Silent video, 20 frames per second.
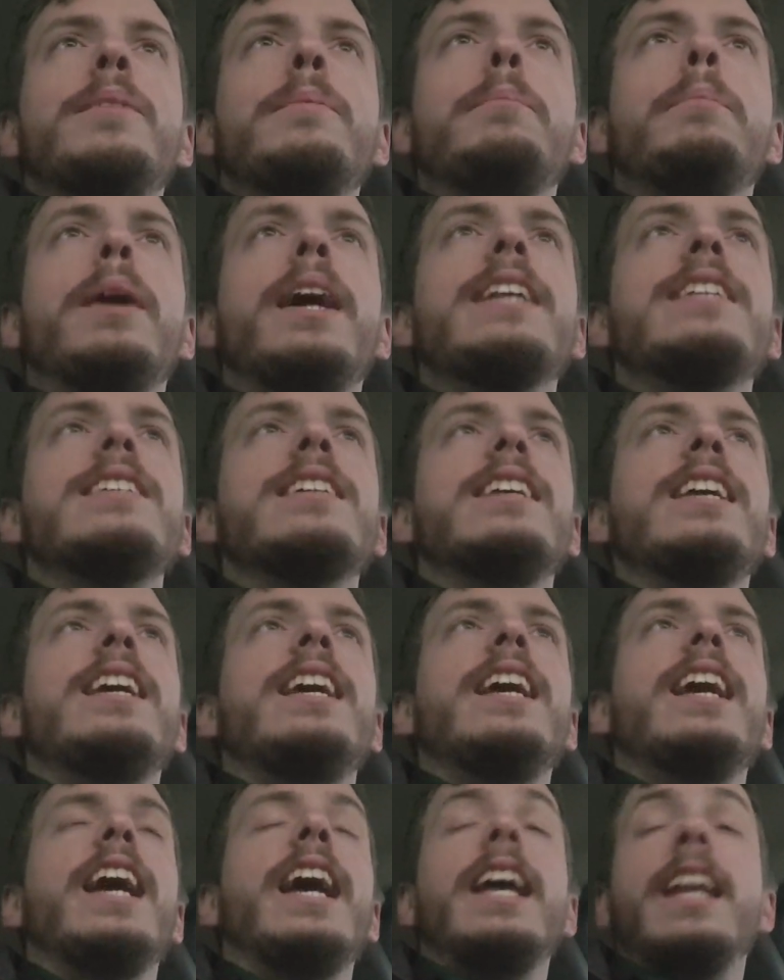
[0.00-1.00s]
But
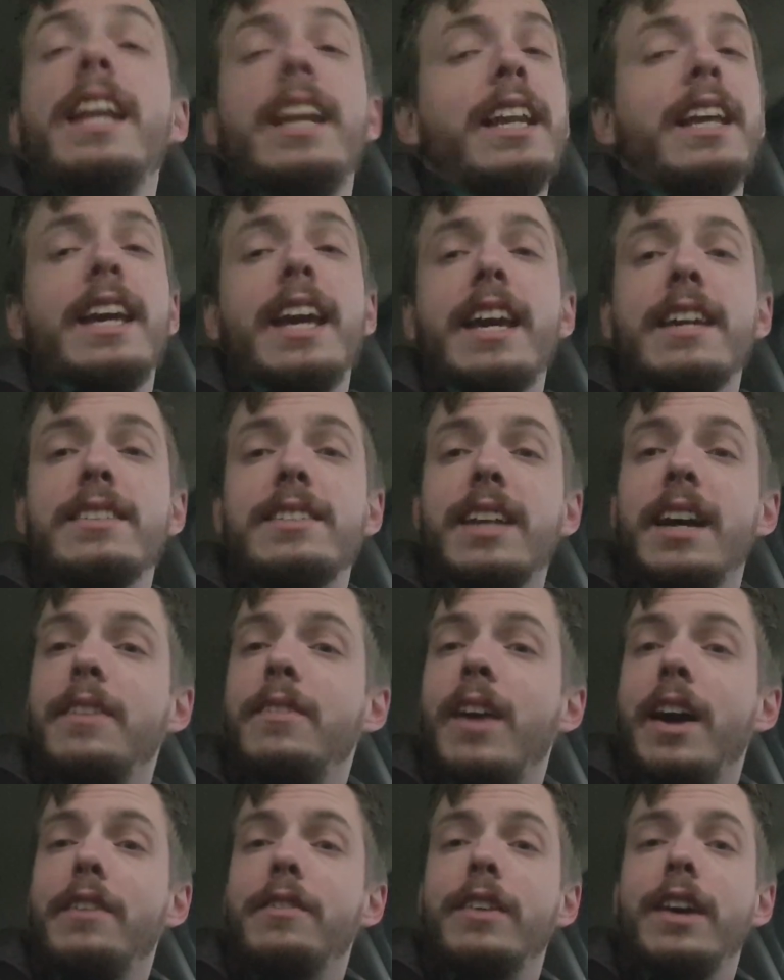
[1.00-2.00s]
in any case,
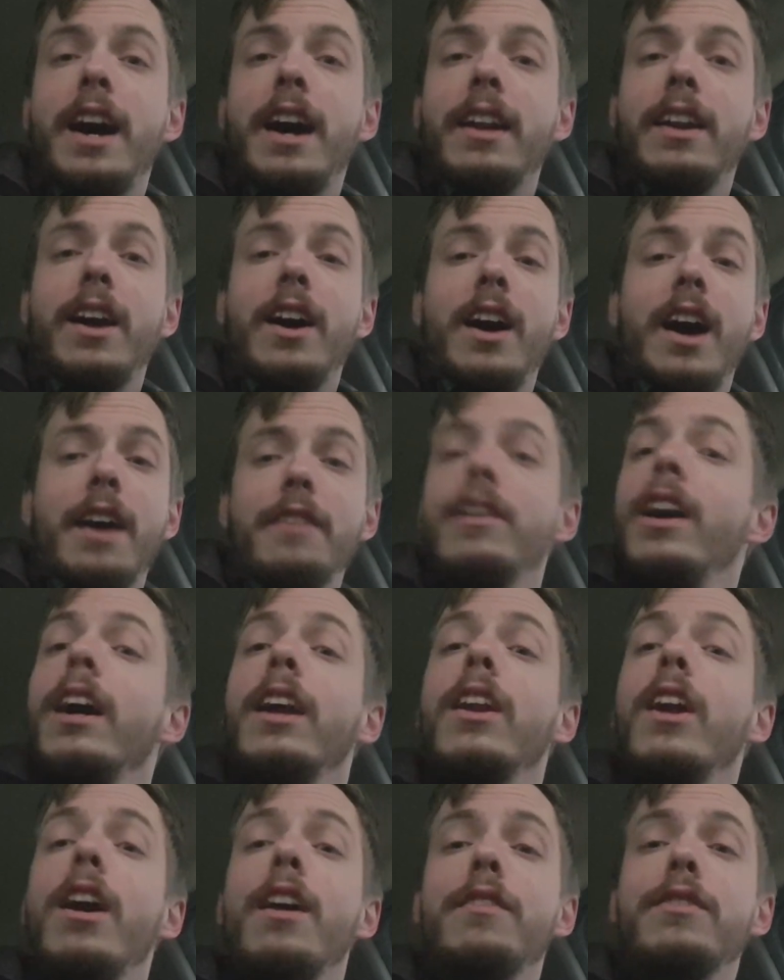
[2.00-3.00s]
I've gone
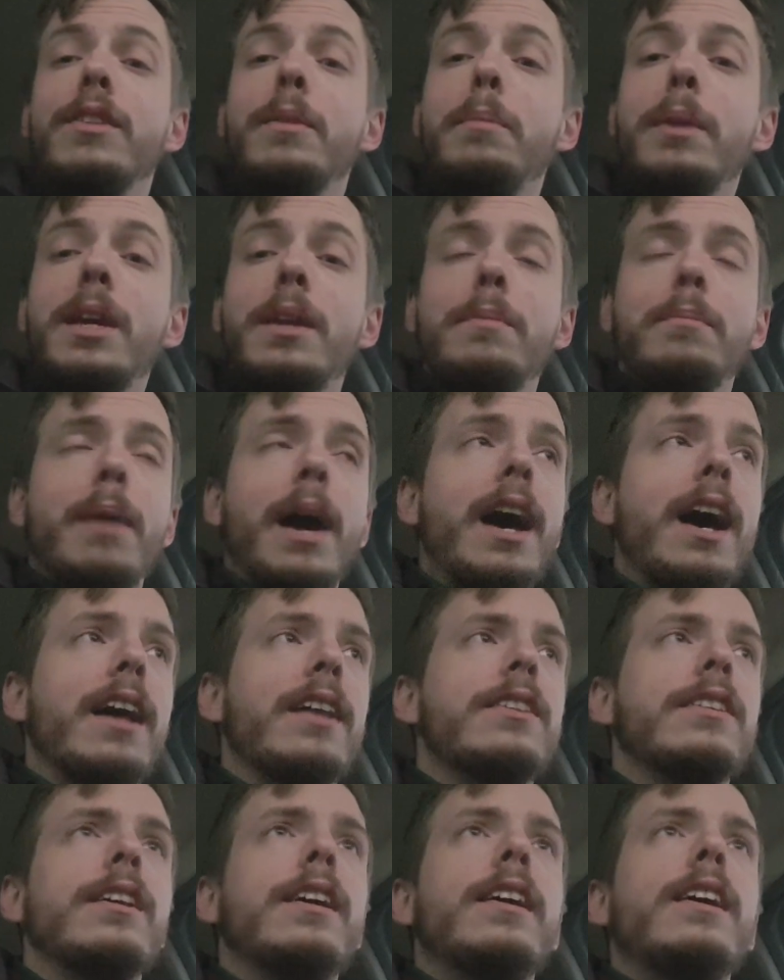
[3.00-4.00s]
off the beaten path.